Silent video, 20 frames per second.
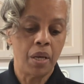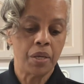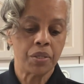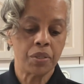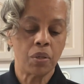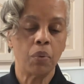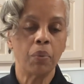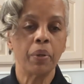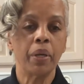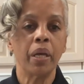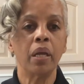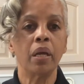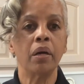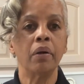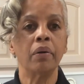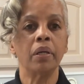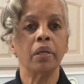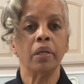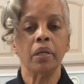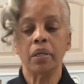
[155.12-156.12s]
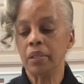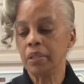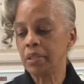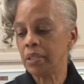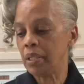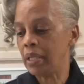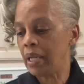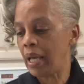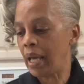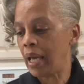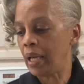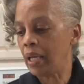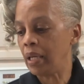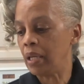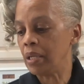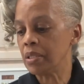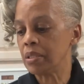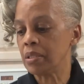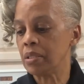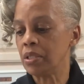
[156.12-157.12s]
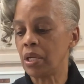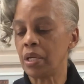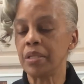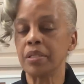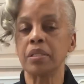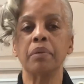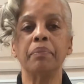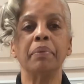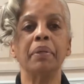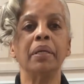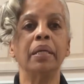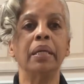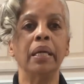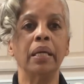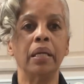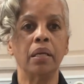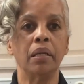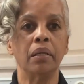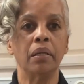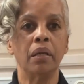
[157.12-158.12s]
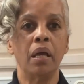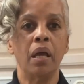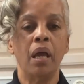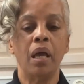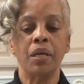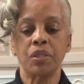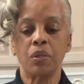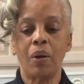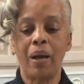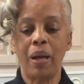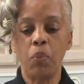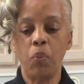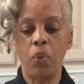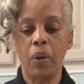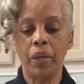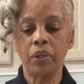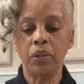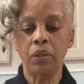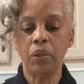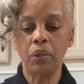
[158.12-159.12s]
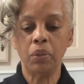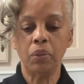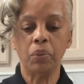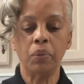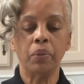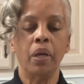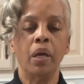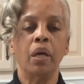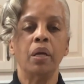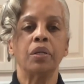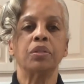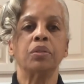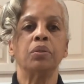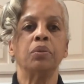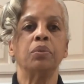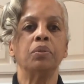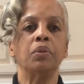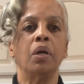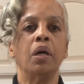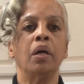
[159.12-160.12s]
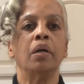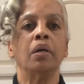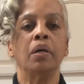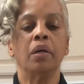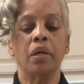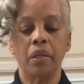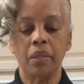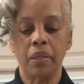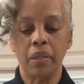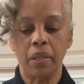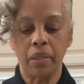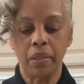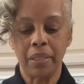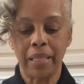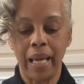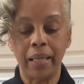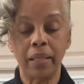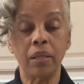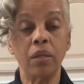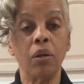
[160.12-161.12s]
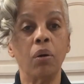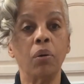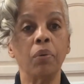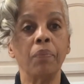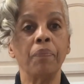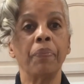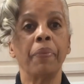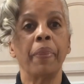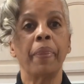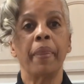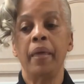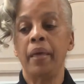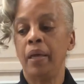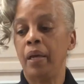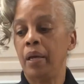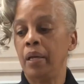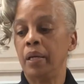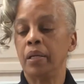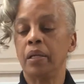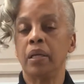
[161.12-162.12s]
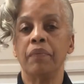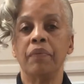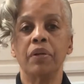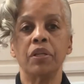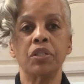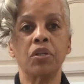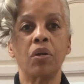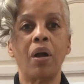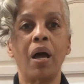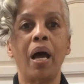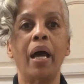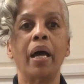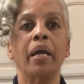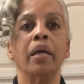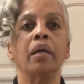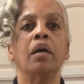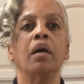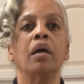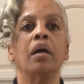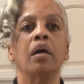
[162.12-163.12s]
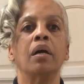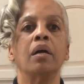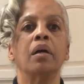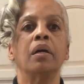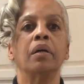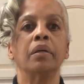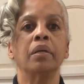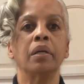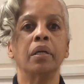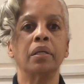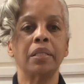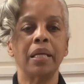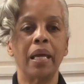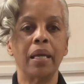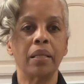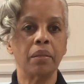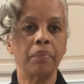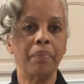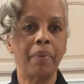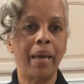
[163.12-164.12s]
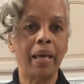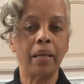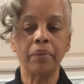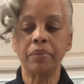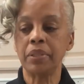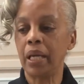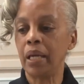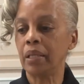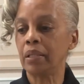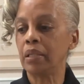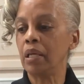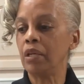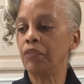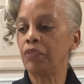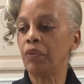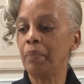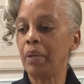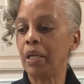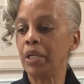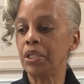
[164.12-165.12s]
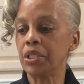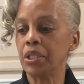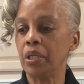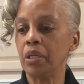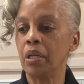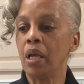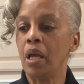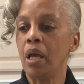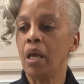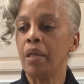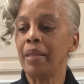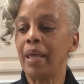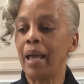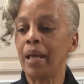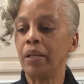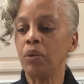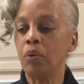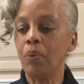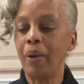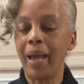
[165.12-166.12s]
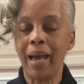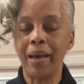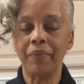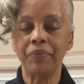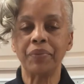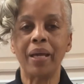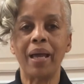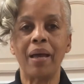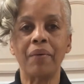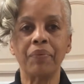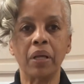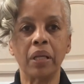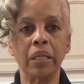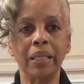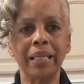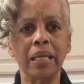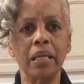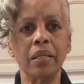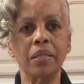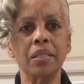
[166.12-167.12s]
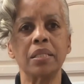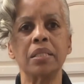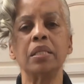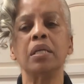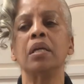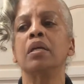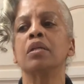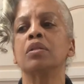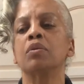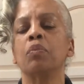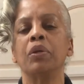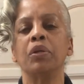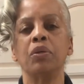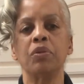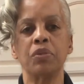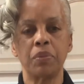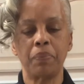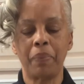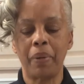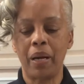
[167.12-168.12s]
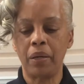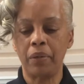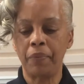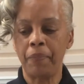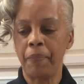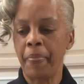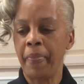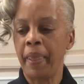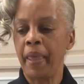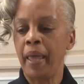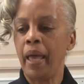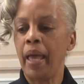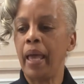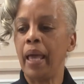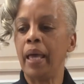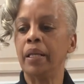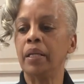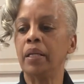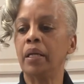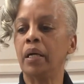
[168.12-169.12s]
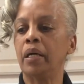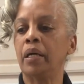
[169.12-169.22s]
So here today is just the beginning. So I want you to take note, give it a try, take the information that you have to have clean seeds when you sprout, and